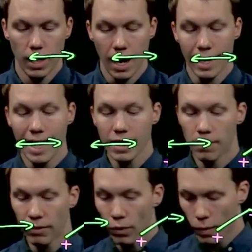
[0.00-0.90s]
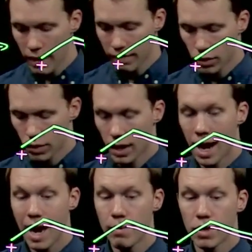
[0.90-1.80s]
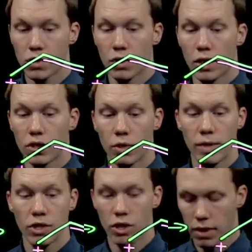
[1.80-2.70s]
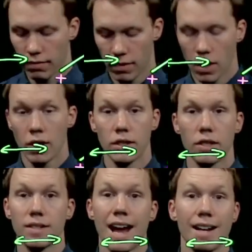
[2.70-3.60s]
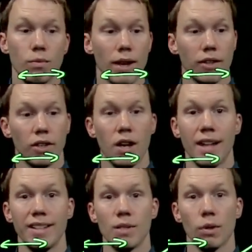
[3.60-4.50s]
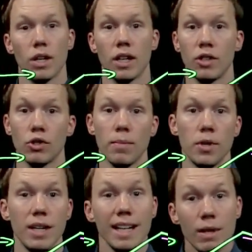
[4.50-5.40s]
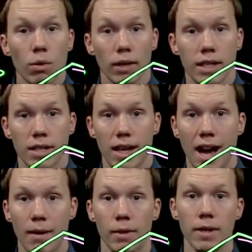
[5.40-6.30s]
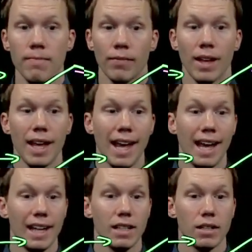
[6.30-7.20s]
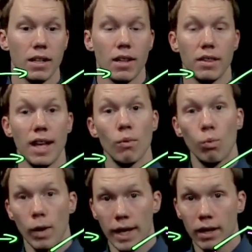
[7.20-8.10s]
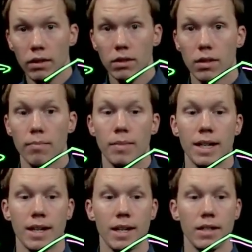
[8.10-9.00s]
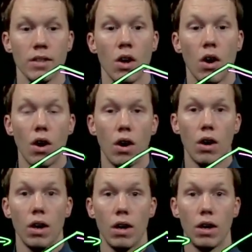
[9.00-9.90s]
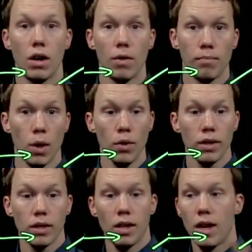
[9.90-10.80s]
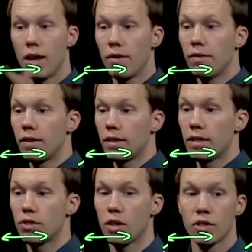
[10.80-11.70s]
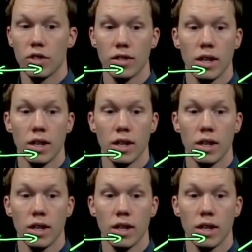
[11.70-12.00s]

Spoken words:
I guess before we even drew the hybrid structure, we should have decided whether or not these were going to contribute equally to the hybrid. And they will, because both of the structures